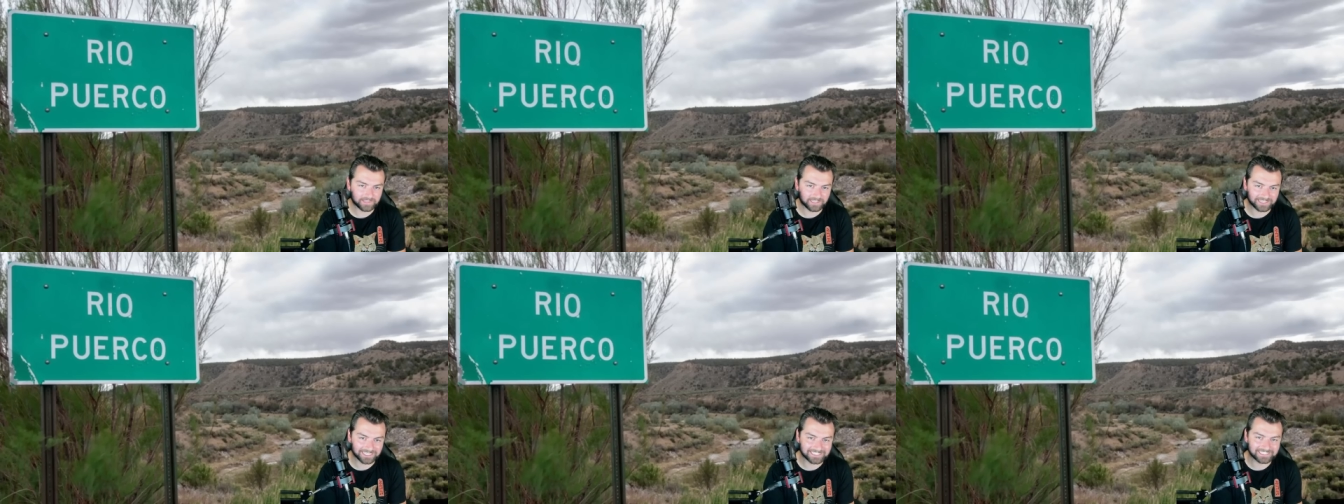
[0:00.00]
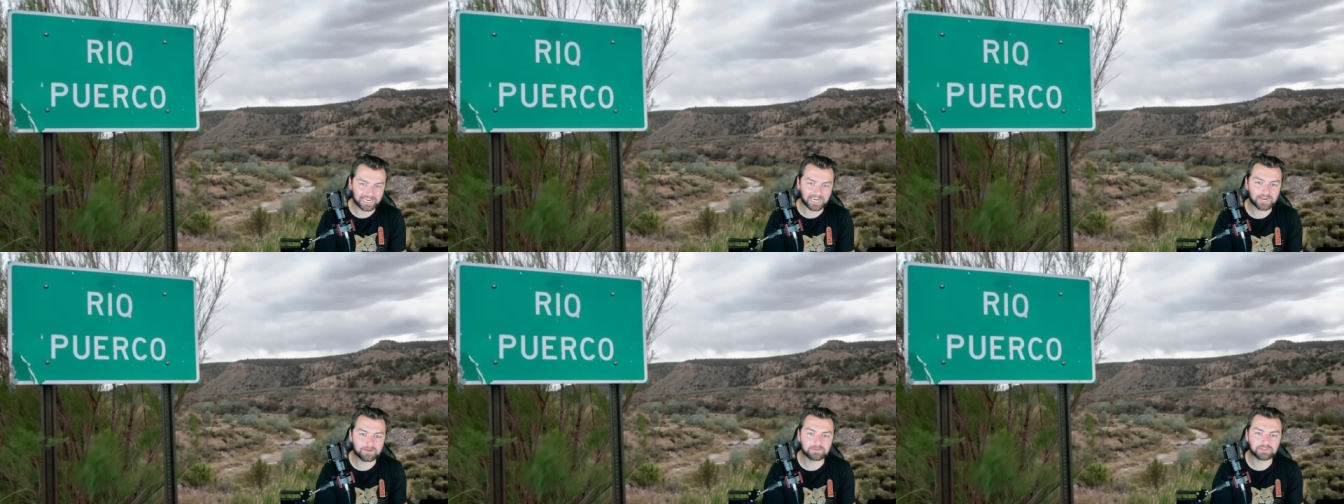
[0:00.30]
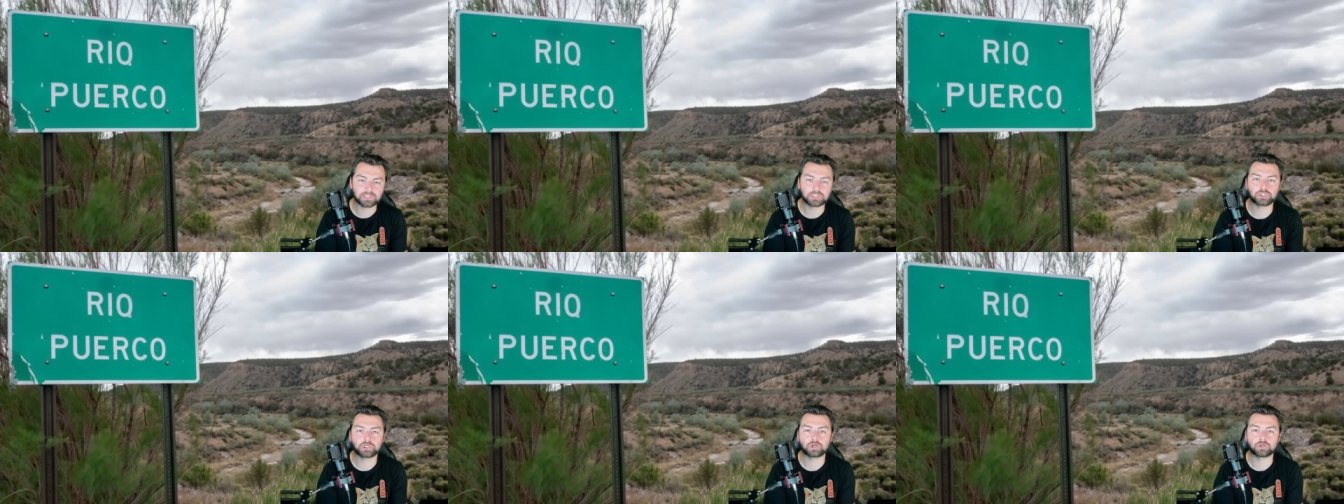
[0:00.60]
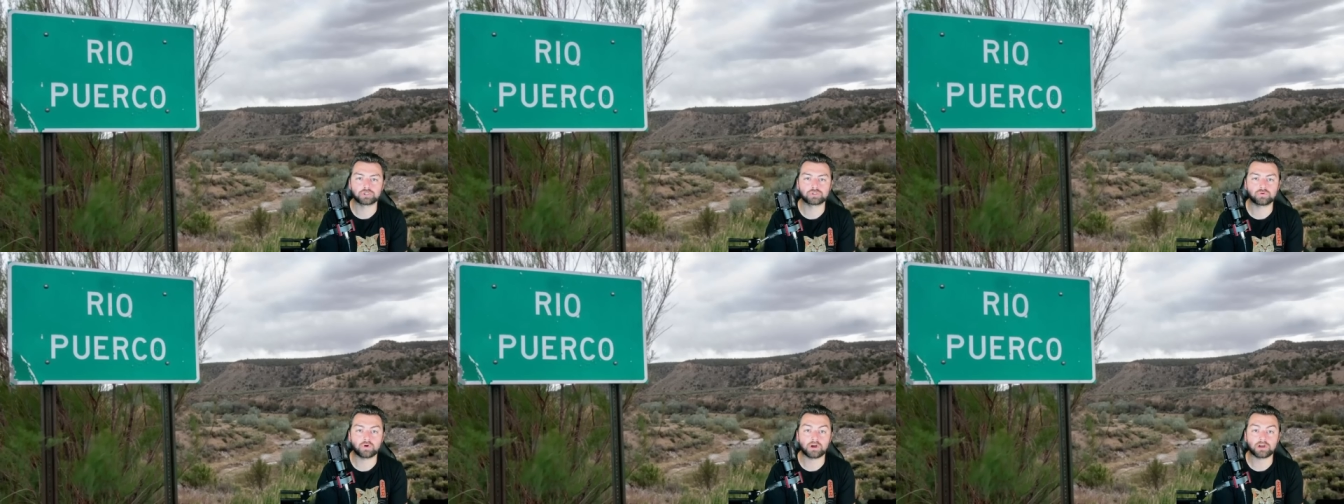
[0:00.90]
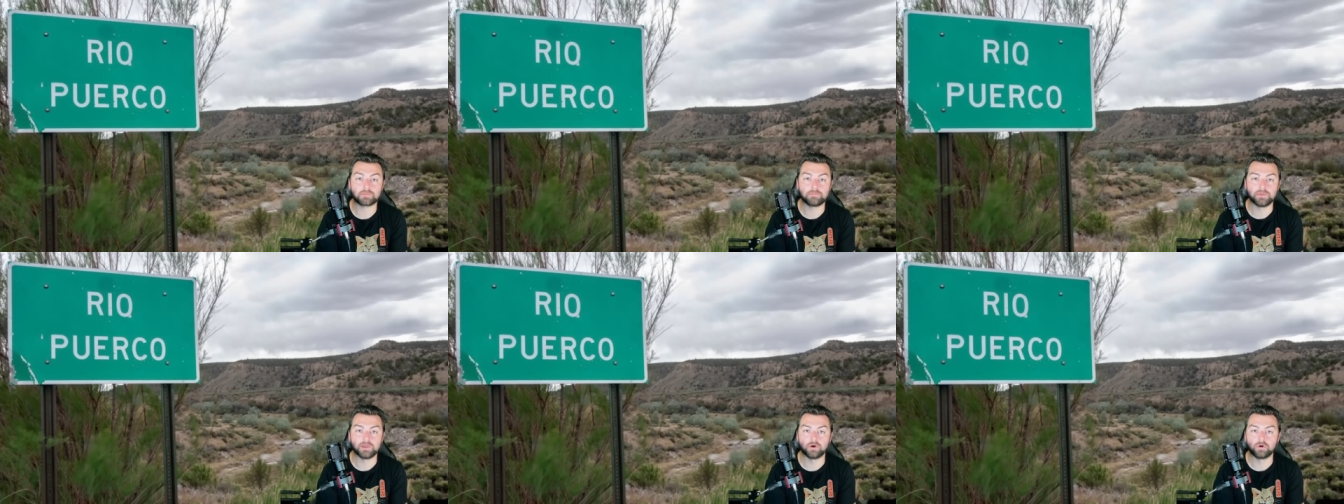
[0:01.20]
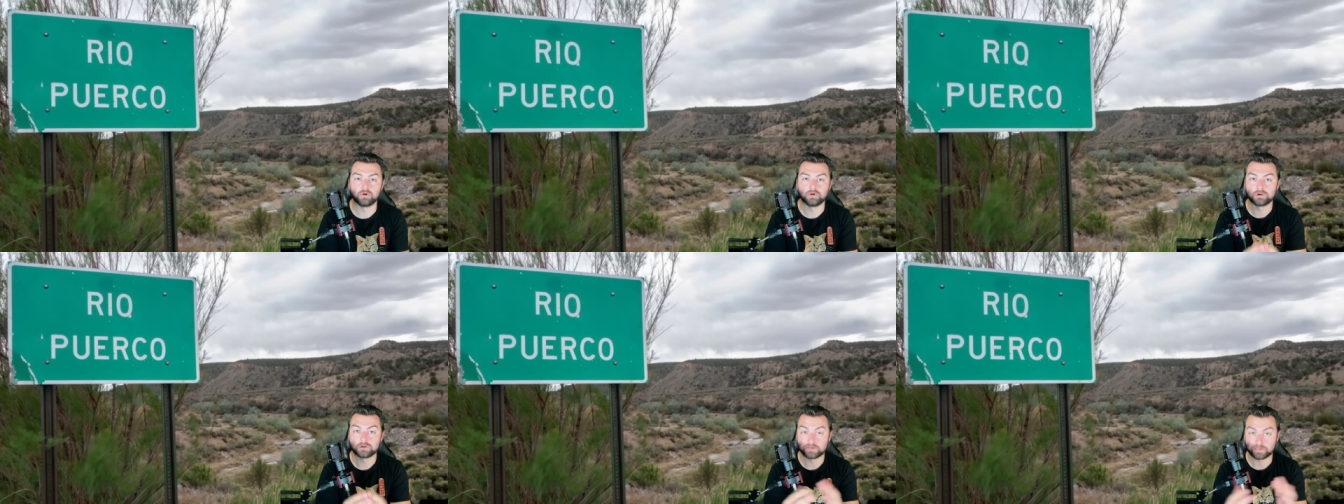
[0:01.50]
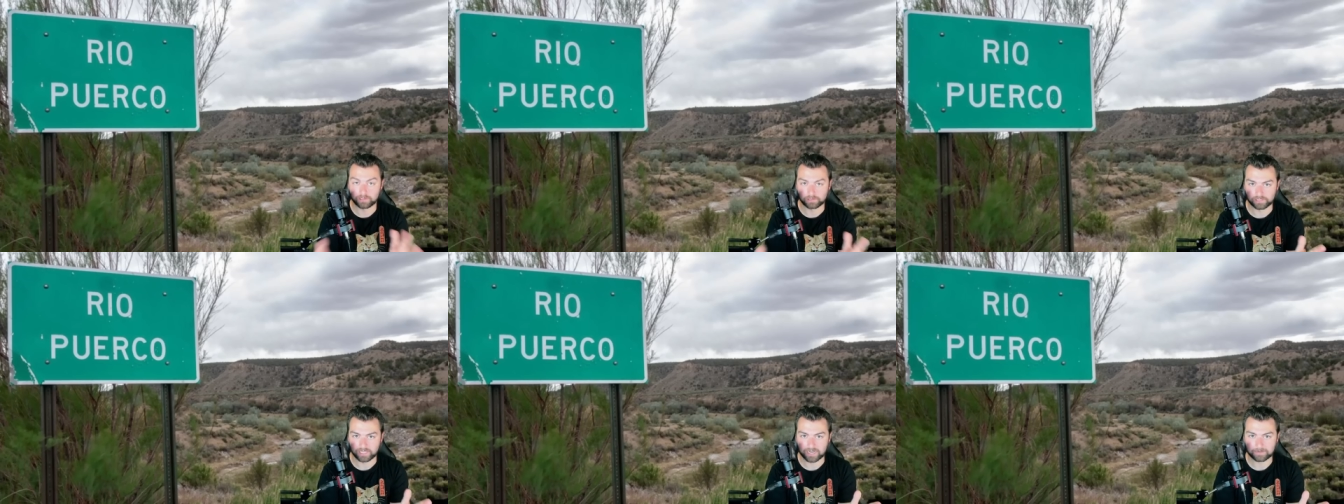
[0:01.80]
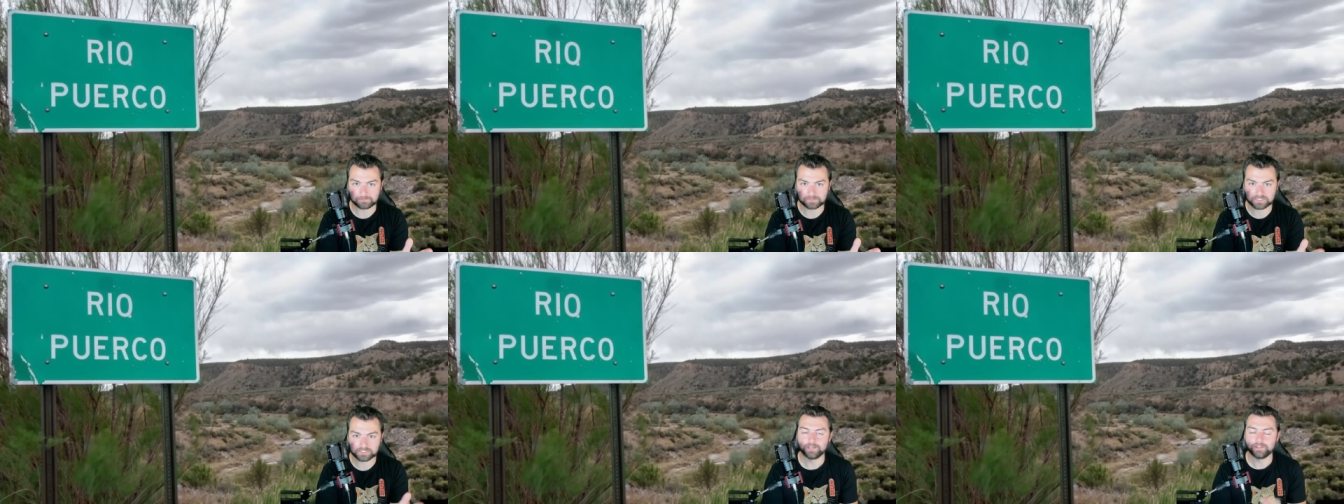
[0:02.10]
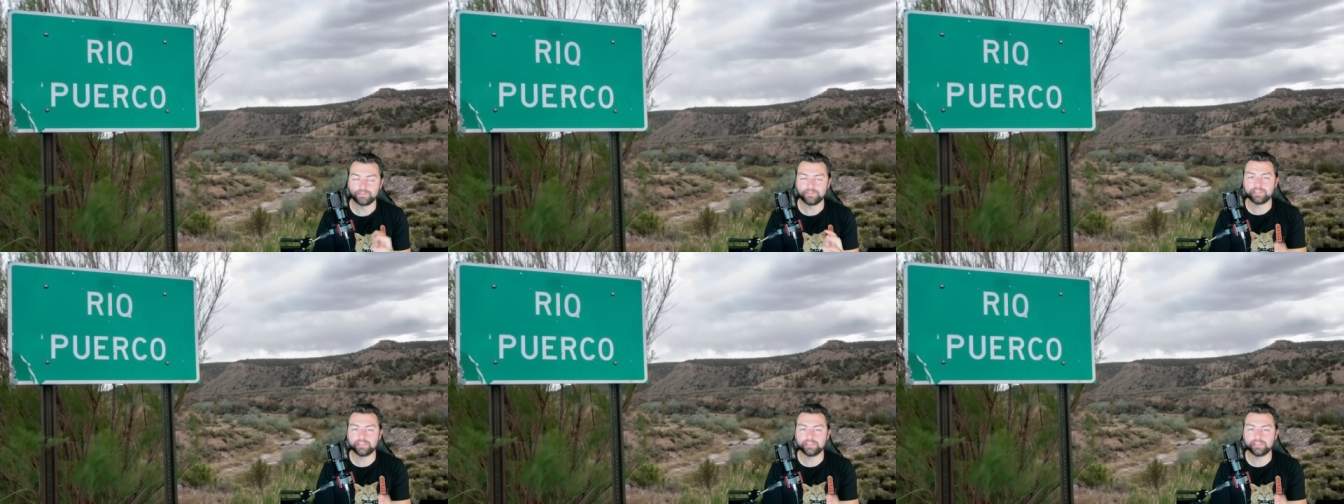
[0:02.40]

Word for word: that the dam at the Church Rock mill collapsed.